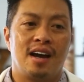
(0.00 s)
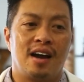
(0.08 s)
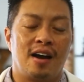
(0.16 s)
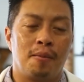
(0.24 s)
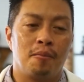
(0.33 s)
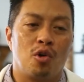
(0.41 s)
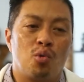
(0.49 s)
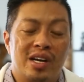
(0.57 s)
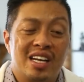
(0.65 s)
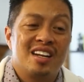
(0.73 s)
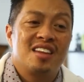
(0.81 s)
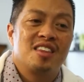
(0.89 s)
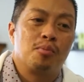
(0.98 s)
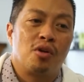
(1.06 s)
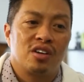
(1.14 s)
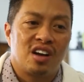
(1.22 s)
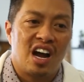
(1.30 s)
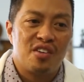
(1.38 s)
Um, when I did the
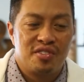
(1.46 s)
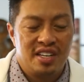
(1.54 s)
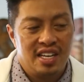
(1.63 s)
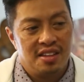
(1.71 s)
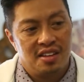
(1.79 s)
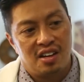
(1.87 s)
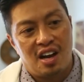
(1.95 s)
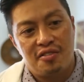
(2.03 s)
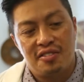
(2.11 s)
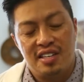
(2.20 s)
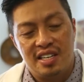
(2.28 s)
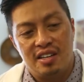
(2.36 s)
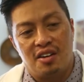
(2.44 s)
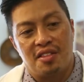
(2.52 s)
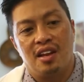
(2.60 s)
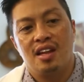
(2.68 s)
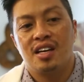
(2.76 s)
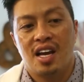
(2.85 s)
bronchophony and the egophony on
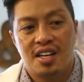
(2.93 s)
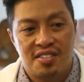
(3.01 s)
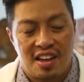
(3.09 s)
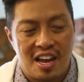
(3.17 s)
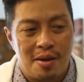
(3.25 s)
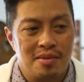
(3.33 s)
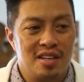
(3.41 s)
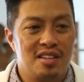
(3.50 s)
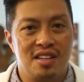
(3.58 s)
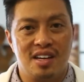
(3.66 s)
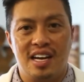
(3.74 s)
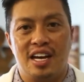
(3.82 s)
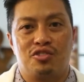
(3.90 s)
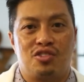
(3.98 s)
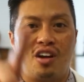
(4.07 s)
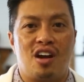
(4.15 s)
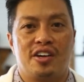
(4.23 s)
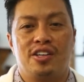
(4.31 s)
the lung exam and did the
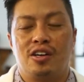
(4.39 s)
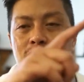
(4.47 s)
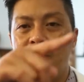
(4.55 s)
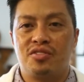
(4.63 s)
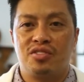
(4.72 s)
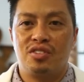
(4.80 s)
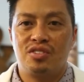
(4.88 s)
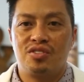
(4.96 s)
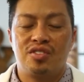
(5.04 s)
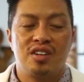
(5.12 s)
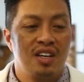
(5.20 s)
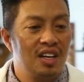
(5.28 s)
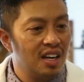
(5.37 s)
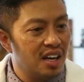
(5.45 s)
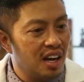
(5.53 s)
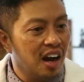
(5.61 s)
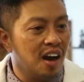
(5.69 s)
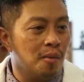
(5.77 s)
extraocular muscles,
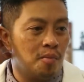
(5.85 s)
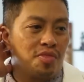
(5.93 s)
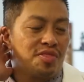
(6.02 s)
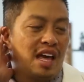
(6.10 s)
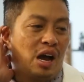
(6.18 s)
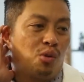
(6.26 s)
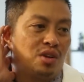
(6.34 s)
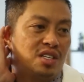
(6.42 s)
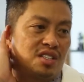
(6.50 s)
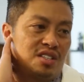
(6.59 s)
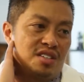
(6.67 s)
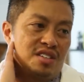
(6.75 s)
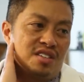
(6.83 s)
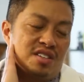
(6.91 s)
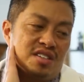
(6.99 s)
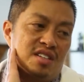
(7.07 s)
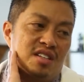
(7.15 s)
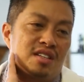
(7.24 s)
um, that
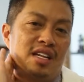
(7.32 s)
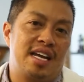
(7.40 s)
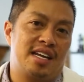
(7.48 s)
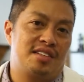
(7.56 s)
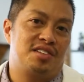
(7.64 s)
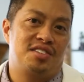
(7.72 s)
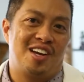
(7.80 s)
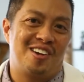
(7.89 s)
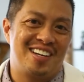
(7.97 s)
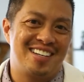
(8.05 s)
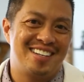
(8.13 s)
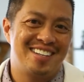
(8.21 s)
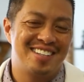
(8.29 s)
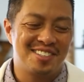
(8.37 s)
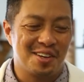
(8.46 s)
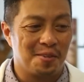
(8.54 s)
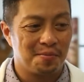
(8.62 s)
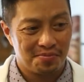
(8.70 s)
was not necessary.
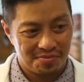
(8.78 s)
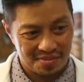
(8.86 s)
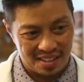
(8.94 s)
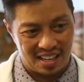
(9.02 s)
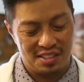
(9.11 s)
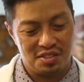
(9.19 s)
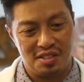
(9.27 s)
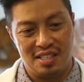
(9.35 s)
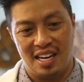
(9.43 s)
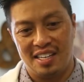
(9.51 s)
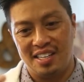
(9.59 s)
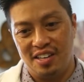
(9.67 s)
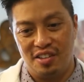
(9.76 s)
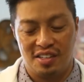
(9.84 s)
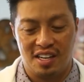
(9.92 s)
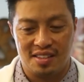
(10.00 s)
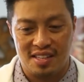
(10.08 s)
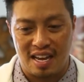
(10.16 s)
So I just I needed to
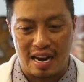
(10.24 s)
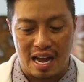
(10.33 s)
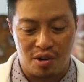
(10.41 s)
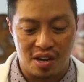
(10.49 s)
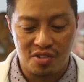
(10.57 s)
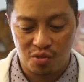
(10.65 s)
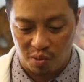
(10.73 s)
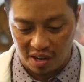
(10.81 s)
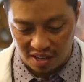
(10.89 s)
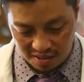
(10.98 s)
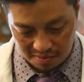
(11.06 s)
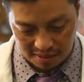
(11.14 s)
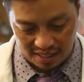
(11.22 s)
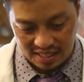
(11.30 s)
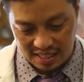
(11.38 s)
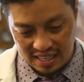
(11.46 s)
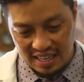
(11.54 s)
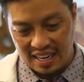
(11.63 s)
cut that out as well. But
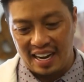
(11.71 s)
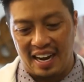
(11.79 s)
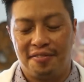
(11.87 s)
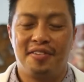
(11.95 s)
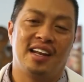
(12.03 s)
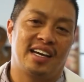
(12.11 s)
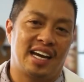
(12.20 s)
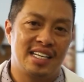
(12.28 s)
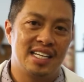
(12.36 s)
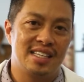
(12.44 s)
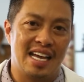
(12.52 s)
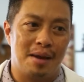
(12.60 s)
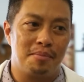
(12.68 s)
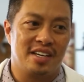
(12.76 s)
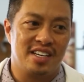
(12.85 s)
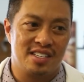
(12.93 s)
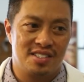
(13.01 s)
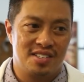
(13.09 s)
I feel like I did that
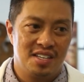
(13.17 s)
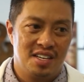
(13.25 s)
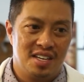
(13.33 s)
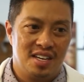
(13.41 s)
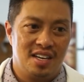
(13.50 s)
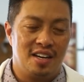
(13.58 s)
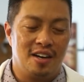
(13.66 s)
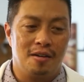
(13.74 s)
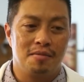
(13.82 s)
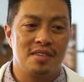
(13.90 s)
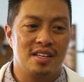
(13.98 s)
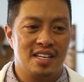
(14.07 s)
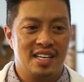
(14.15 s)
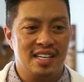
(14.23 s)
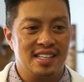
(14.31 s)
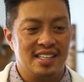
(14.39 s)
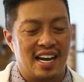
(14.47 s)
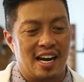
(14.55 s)
because um,
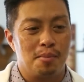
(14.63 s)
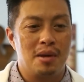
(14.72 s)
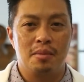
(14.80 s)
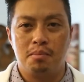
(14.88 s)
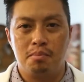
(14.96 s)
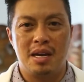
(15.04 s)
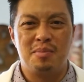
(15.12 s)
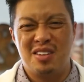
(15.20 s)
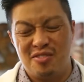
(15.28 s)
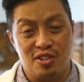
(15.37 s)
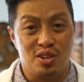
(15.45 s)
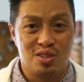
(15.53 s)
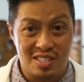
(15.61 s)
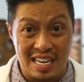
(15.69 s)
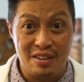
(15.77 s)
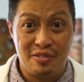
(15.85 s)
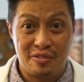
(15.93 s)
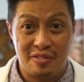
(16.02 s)
it kind of made, made me feel
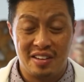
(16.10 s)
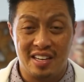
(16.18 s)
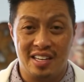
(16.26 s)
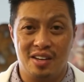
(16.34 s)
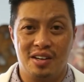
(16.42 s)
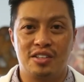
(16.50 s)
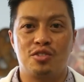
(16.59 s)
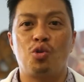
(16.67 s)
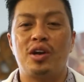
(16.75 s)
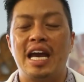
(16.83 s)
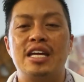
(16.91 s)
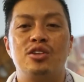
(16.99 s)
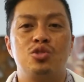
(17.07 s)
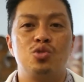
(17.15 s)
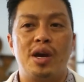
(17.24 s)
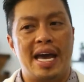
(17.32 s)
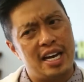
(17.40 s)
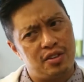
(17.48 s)
safe. You know, it's okay to
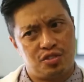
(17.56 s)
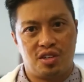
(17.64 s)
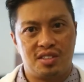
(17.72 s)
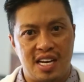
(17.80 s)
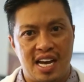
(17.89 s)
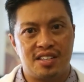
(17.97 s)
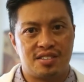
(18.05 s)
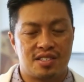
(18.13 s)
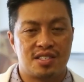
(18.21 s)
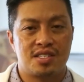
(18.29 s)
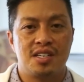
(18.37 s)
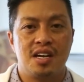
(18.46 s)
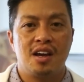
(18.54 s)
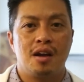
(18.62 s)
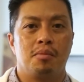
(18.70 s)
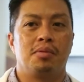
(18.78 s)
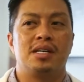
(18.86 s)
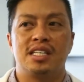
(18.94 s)
do extra tests,
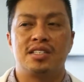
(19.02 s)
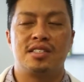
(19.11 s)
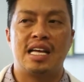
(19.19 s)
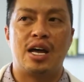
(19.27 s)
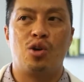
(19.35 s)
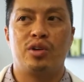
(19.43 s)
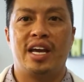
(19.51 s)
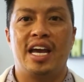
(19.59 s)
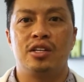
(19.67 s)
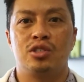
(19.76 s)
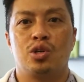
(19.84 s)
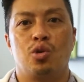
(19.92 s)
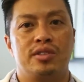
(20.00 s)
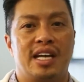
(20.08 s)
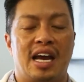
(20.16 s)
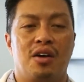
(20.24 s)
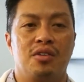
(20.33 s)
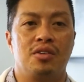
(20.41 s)
but it's not okay to go
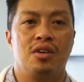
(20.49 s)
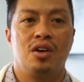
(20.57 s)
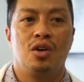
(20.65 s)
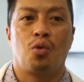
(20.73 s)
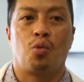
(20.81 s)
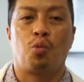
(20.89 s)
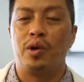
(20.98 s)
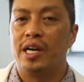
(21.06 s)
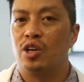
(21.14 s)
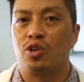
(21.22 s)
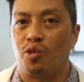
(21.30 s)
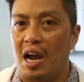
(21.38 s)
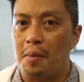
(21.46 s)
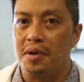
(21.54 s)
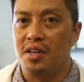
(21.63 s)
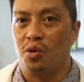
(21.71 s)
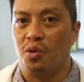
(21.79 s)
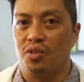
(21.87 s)
down weird
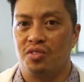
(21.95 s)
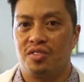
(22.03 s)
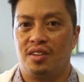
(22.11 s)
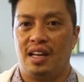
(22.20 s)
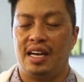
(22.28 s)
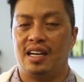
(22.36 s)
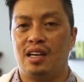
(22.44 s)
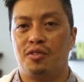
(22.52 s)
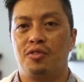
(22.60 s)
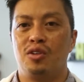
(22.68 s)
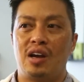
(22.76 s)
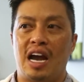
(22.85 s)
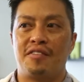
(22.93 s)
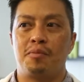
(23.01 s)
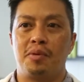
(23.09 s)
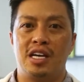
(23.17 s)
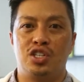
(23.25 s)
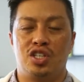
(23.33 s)
rabbit holes. Like if you have a
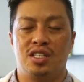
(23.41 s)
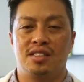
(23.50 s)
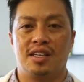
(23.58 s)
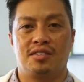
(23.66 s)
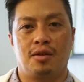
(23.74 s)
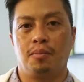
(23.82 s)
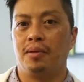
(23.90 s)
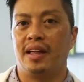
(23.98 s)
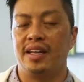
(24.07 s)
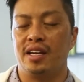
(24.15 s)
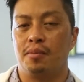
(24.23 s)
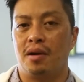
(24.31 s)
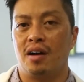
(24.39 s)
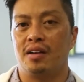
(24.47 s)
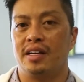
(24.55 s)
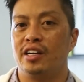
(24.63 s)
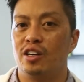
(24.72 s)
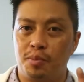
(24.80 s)
patient that's complaining
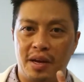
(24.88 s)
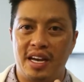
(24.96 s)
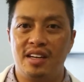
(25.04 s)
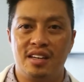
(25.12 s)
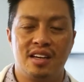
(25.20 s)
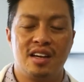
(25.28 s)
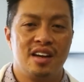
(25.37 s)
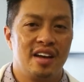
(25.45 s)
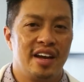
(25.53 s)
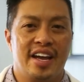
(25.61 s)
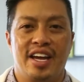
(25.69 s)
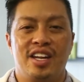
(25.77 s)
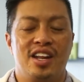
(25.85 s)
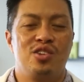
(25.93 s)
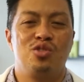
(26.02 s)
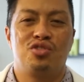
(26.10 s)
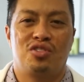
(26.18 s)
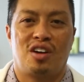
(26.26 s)
about ear pain and then
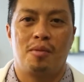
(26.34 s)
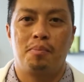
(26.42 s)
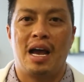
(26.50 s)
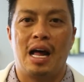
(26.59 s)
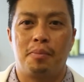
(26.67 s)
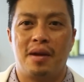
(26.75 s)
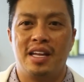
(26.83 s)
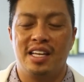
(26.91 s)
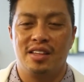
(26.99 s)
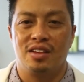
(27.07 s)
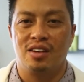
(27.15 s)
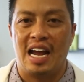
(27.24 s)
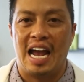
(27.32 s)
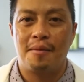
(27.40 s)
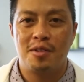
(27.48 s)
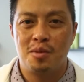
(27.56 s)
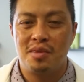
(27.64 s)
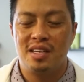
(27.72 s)
you start palpating their
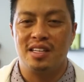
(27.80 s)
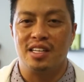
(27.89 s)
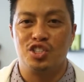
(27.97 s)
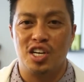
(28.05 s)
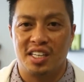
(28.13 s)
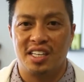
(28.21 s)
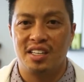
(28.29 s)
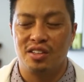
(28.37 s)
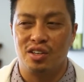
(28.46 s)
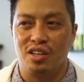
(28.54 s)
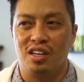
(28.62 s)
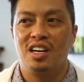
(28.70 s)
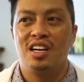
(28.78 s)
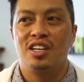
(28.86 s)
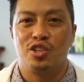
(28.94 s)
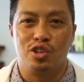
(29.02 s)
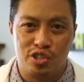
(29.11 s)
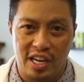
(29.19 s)
abdomen and checking their,
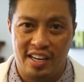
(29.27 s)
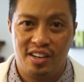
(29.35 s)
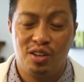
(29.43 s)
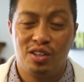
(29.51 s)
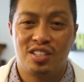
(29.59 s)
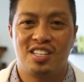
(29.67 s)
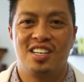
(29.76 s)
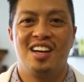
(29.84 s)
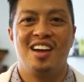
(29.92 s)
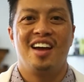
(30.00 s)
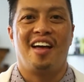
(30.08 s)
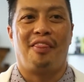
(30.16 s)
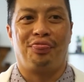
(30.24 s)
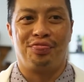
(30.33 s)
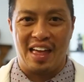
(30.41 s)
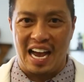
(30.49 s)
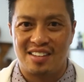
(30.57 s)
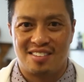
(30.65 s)
their genitals,
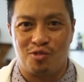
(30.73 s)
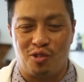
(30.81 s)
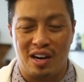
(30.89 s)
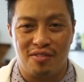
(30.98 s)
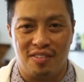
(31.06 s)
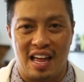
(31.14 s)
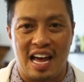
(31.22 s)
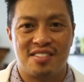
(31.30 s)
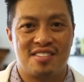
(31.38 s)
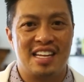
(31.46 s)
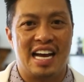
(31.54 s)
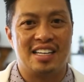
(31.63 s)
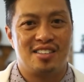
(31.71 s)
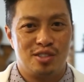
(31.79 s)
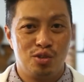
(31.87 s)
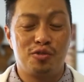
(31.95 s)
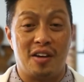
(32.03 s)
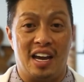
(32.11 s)
that's a red flag. That
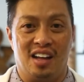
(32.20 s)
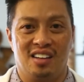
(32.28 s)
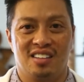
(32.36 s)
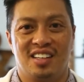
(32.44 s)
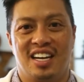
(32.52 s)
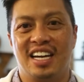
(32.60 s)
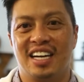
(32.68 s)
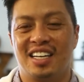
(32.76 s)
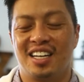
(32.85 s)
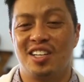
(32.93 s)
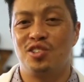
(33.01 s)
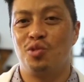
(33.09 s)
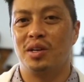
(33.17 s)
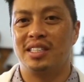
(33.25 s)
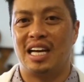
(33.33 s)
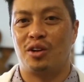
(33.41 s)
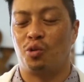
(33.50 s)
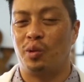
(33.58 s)
you fail because you went
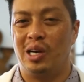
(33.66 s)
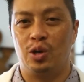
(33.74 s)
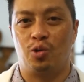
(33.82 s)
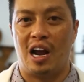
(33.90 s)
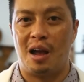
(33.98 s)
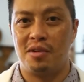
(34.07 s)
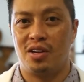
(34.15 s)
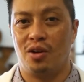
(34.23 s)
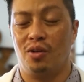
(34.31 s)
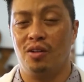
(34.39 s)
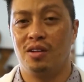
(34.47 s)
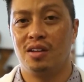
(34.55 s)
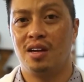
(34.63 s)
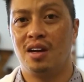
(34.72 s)
down a weird rabbit hole.